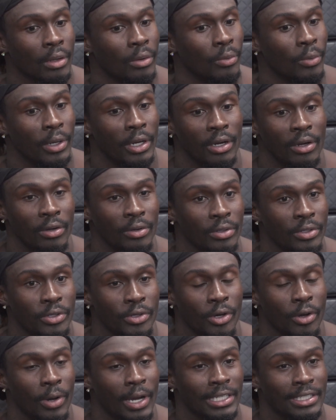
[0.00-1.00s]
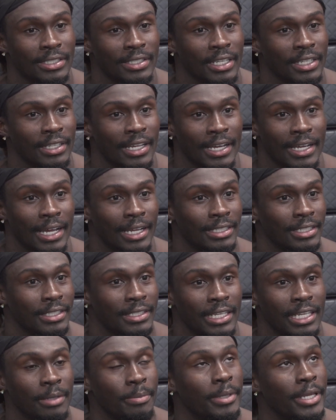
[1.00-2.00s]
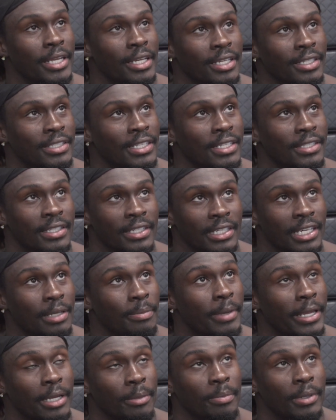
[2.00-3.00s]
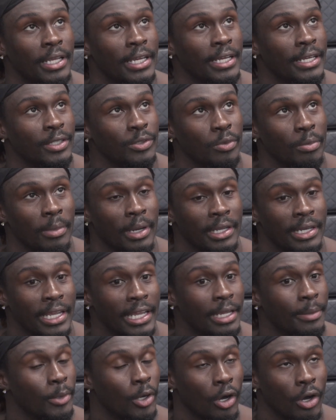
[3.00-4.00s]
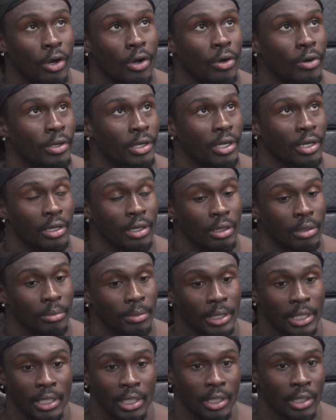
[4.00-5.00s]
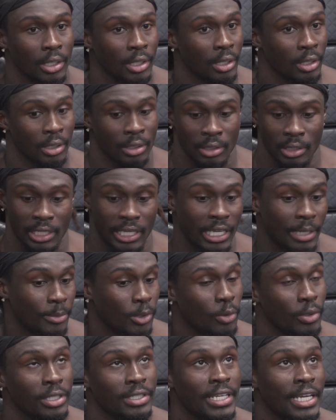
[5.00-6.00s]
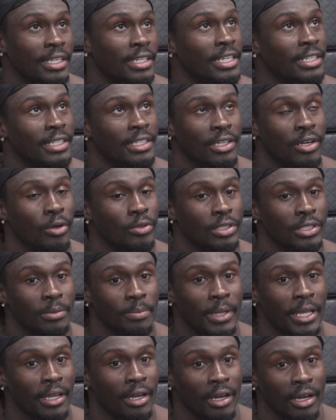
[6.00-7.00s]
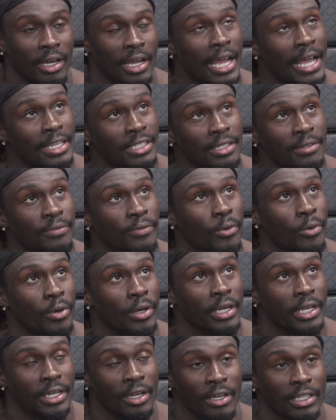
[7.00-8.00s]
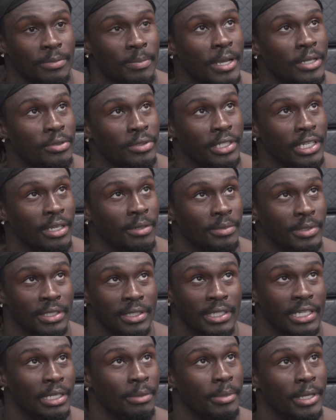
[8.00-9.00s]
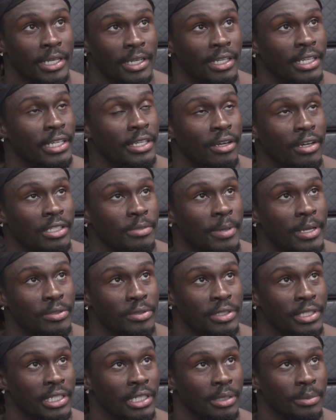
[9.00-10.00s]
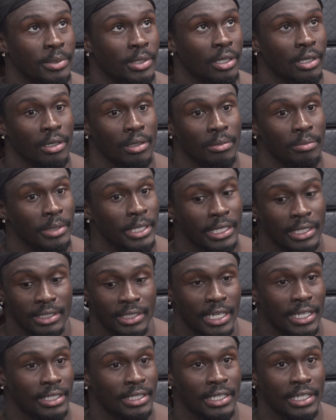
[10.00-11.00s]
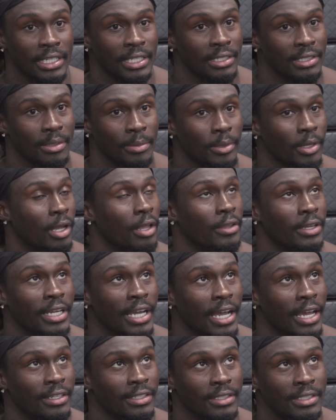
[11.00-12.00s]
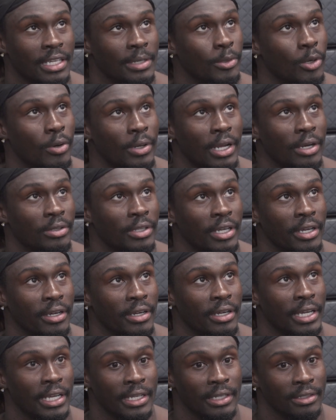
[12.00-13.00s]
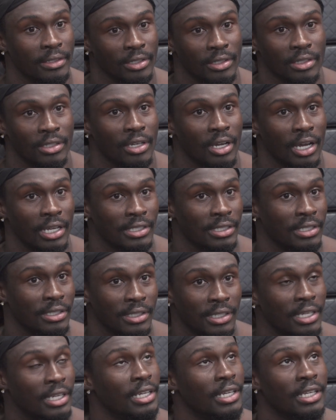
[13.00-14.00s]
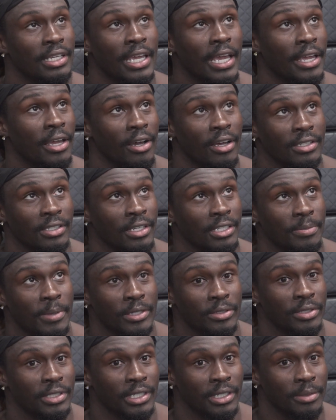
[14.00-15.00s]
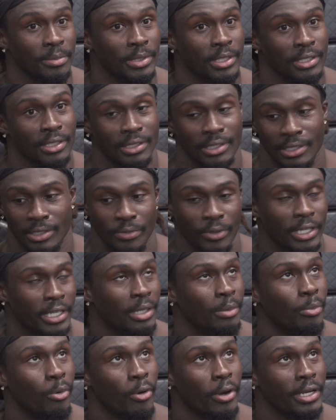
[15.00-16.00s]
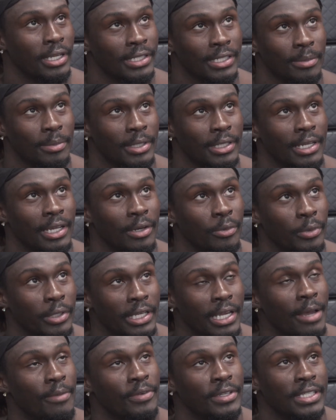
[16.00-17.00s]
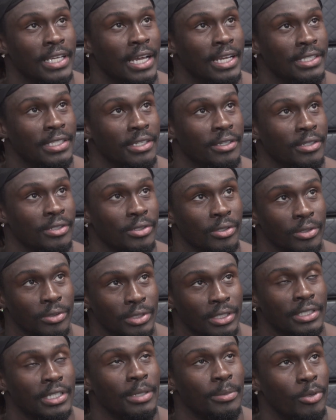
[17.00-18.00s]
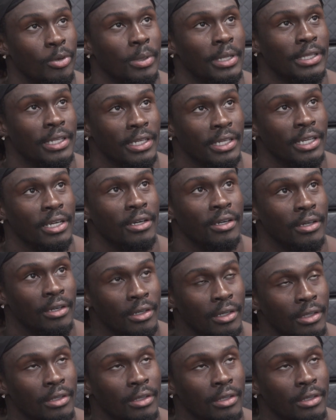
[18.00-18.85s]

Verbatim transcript: Well, you know, I just think that I got to just keep being consistent, keep making plays when my name called, um, keep doing the technique that the coaches are uh, asking for, and on special teams, just keep being the lead on special teams. Uh, me and J T and some of the other guys just keep going out there and causing chaos on special teams because it's really important and something that we emphasize here, so just keep doing my thing there.